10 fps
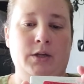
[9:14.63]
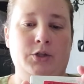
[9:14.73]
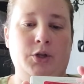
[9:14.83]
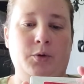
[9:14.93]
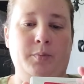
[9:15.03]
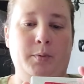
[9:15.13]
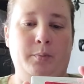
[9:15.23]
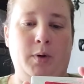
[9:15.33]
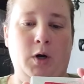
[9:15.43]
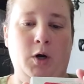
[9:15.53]
soap
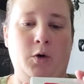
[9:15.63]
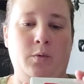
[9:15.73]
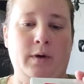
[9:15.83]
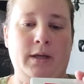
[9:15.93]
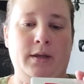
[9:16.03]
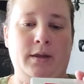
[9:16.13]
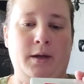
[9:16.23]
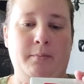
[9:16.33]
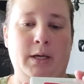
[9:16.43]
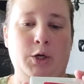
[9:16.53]
bar with
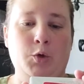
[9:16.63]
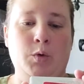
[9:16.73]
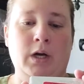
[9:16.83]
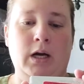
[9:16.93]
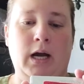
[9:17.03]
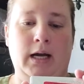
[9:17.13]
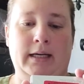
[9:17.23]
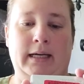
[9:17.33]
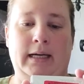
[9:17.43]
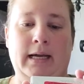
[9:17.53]
Manuka
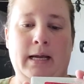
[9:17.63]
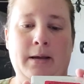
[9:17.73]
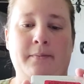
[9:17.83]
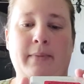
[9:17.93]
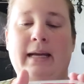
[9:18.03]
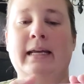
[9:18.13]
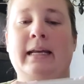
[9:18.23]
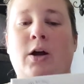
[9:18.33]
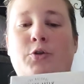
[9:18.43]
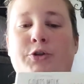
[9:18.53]
honey made
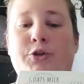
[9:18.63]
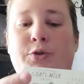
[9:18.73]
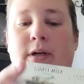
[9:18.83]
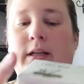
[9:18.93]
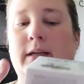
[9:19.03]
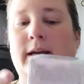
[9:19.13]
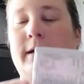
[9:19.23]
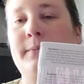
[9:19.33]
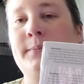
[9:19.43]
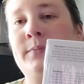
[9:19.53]
in
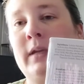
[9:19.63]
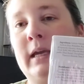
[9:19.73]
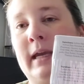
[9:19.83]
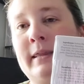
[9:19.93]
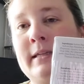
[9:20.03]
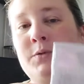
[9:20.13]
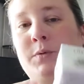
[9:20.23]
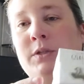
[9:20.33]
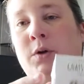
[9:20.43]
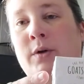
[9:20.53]
Australia. And
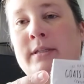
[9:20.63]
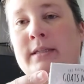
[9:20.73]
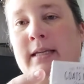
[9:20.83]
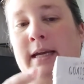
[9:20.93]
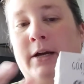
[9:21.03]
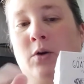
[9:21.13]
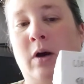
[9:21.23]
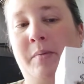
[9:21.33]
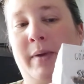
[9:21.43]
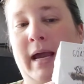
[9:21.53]
this was on sale,
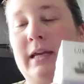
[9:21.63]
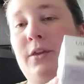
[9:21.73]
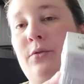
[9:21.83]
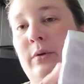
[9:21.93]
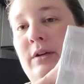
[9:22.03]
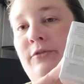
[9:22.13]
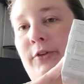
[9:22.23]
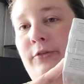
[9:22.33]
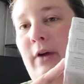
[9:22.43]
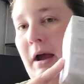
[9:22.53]
a pack of three
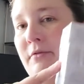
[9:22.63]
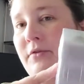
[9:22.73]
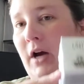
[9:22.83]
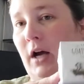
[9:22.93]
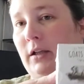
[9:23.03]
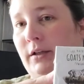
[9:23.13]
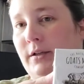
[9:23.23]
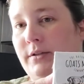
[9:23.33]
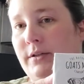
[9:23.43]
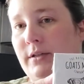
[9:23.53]
for
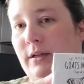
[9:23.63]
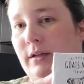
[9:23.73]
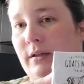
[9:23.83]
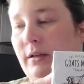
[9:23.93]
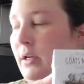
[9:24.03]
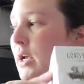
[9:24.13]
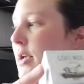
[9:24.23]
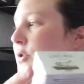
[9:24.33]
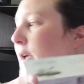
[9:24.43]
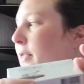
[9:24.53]
$5.
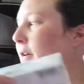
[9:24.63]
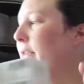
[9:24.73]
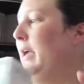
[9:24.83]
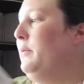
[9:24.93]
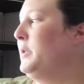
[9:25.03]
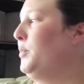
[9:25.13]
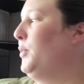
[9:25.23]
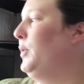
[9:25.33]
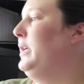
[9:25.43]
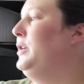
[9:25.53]
So, I thought that was a
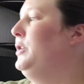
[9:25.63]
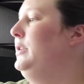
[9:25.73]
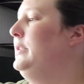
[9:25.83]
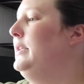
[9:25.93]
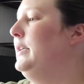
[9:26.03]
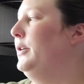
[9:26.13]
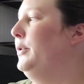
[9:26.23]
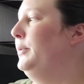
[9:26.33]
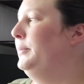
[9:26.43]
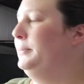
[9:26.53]
pretty good
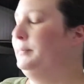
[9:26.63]
deal.